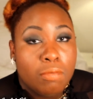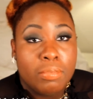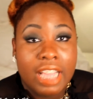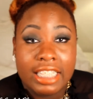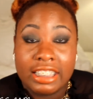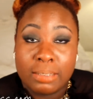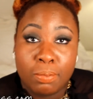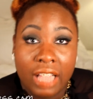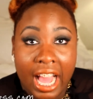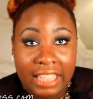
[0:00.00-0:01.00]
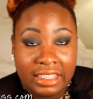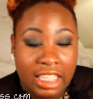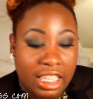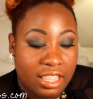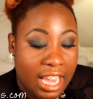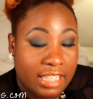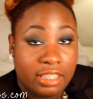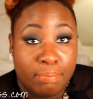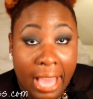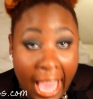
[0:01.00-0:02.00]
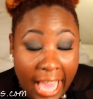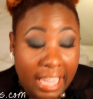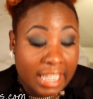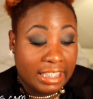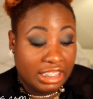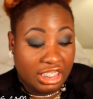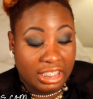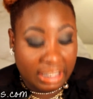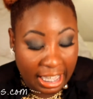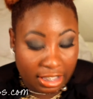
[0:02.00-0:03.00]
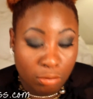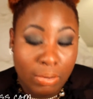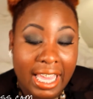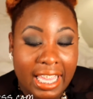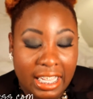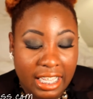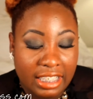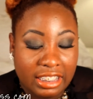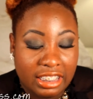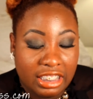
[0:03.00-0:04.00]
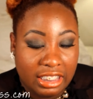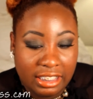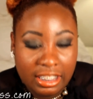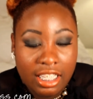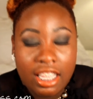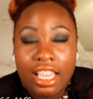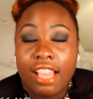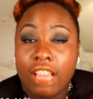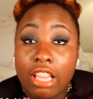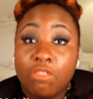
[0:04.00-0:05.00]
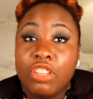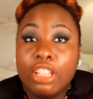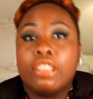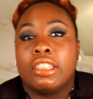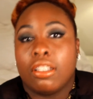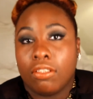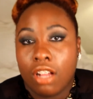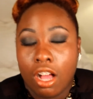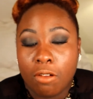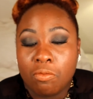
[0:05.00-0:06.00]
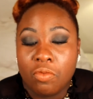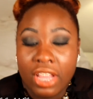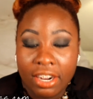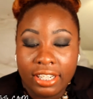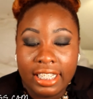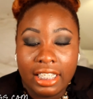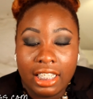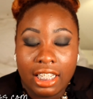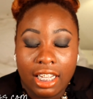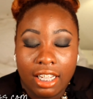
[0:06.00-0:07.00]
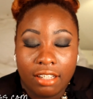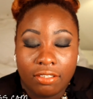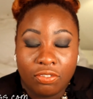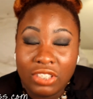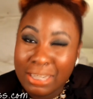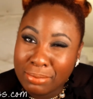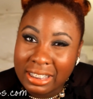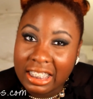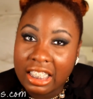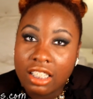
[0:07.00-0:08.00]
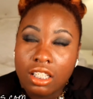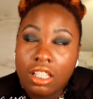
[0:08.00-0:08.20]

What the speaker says: because it's plastic that it's bad. It's just that the way it's just, it feels very flimsy.